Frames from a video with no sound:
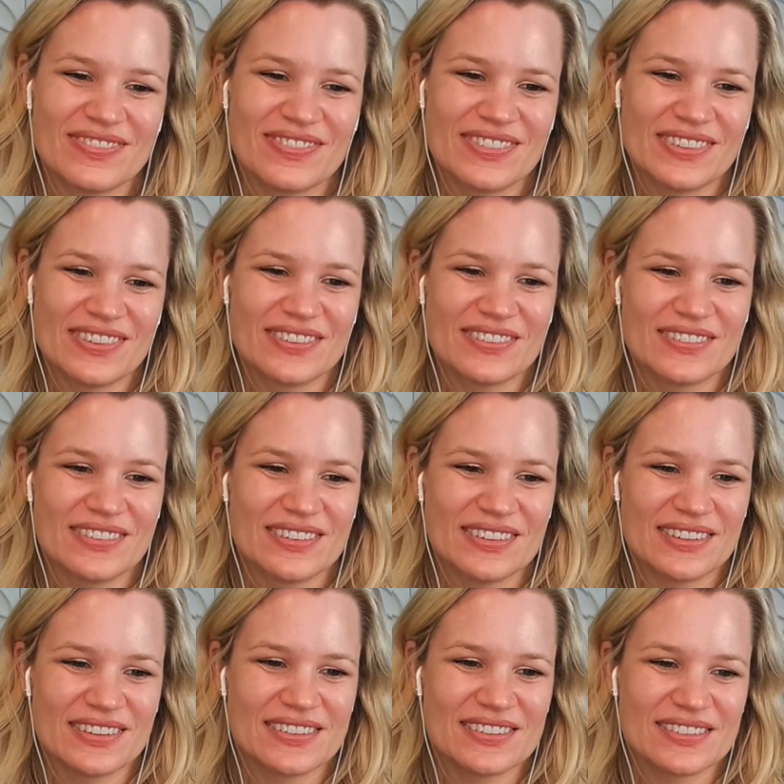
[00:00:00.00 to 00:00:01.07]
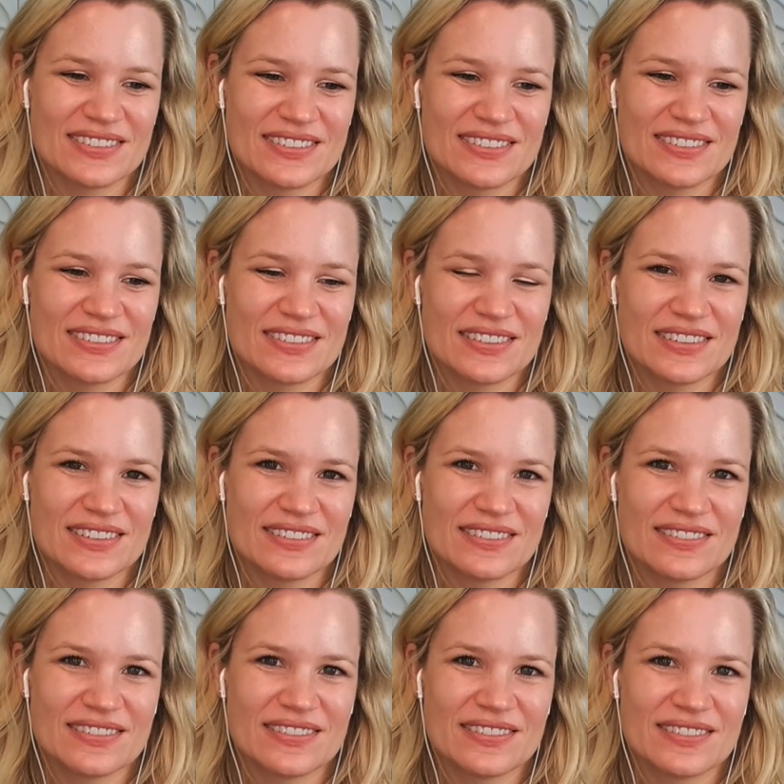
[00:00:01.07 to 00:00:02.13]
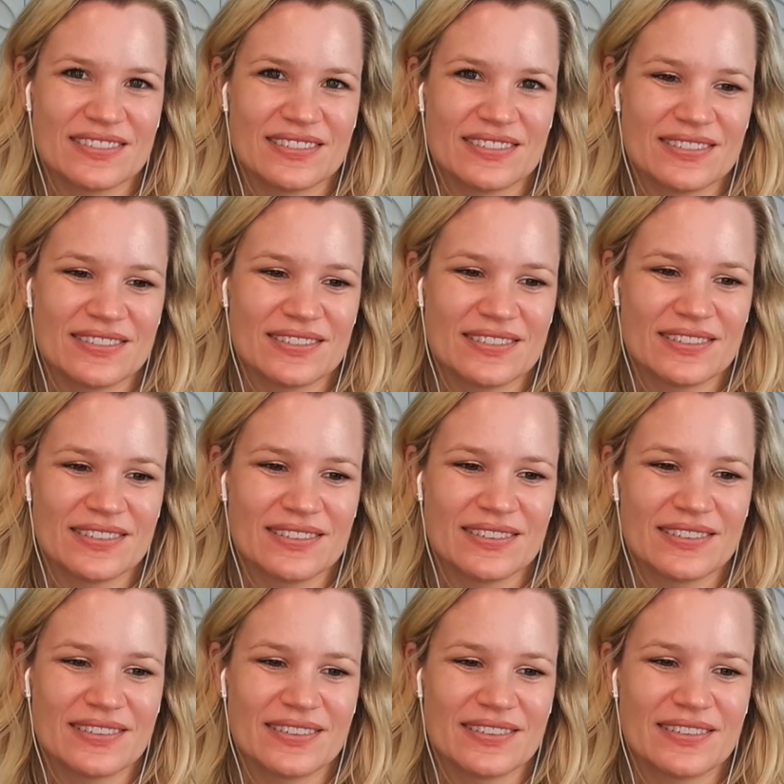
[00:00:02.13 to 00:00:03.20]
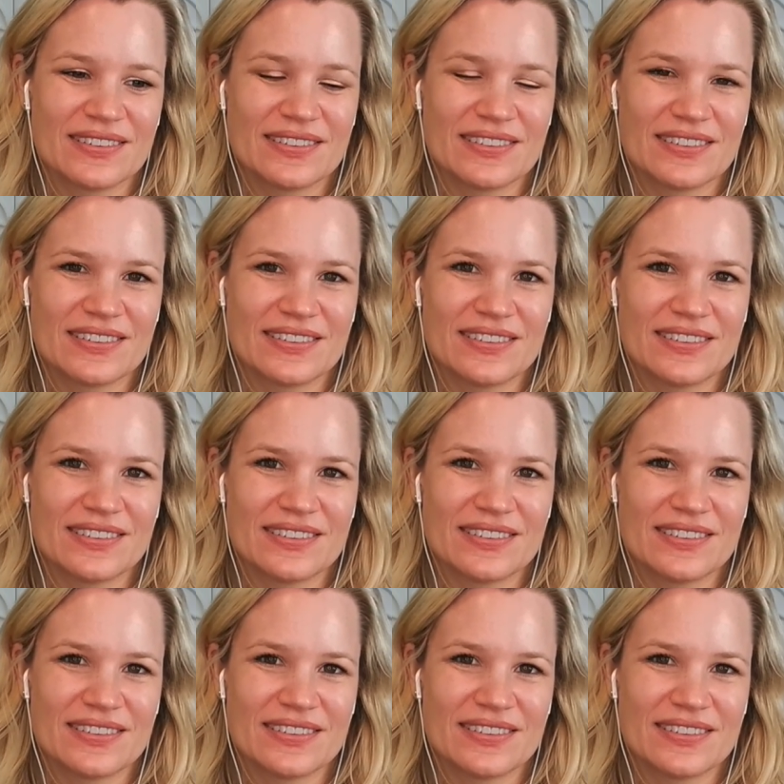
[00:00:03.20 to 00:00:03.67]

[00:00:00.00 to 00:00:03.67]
No words are spoken by the person on screen.